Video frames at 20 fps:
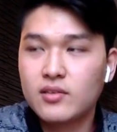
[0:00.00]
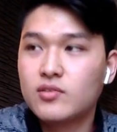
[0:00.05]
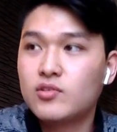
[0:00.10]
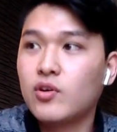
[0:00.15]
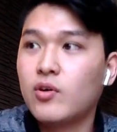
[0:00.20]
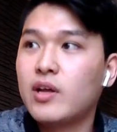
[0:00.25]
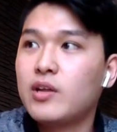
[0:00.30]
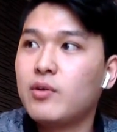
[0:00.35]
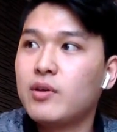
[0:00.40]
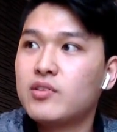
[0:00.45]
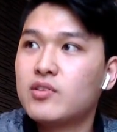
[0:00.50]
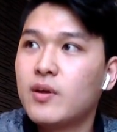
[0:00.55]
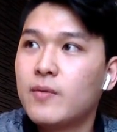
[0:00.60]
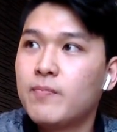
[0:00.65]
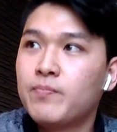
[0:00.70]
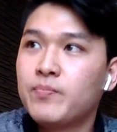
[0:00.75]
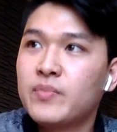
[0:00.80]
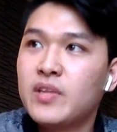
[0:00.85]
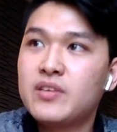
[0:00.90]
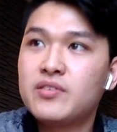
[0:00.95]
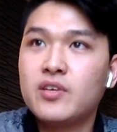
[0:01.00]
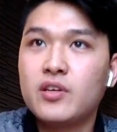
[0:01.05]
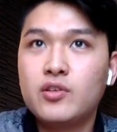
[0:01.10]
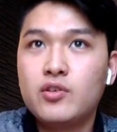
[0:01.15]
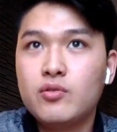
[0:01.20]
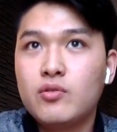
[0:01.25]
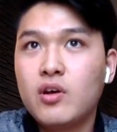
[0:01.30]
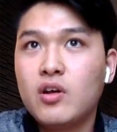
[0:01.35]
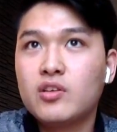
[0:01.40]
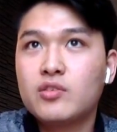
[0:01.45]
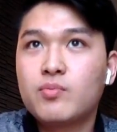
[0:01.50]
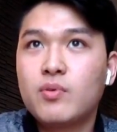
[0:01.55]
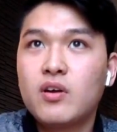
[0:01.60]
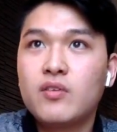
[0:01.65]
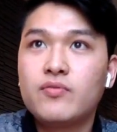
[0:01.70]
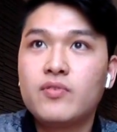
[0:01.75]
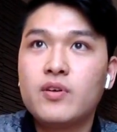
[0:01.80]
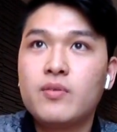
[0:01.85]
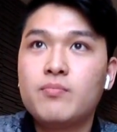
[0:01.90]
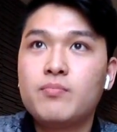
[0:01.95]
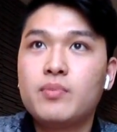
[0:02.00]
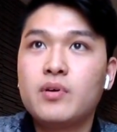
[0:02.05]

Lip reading: So anyways, let's say $2 profit,